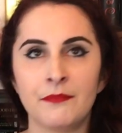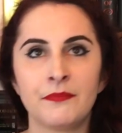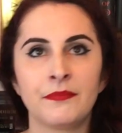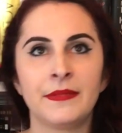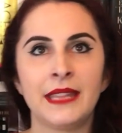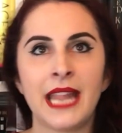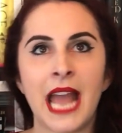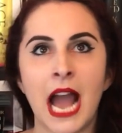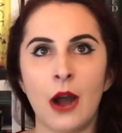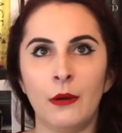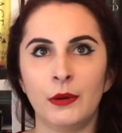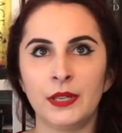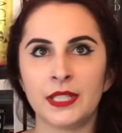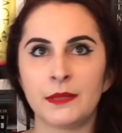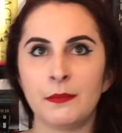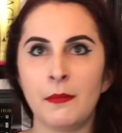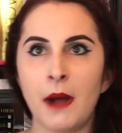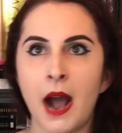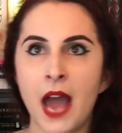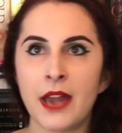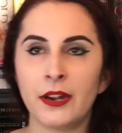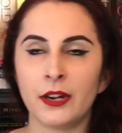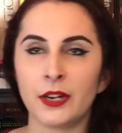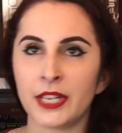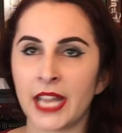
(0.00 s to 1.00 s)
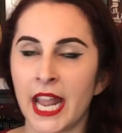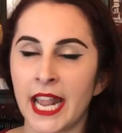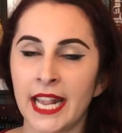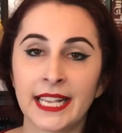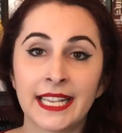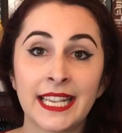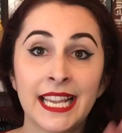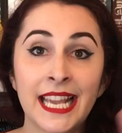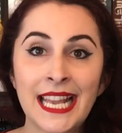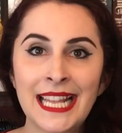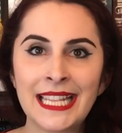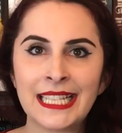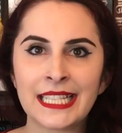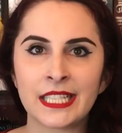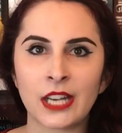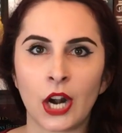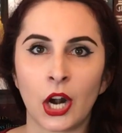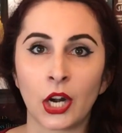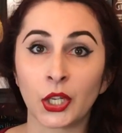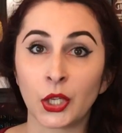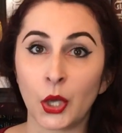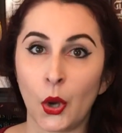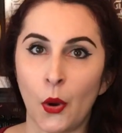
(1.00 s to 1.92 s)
Now it's modern day. Kids start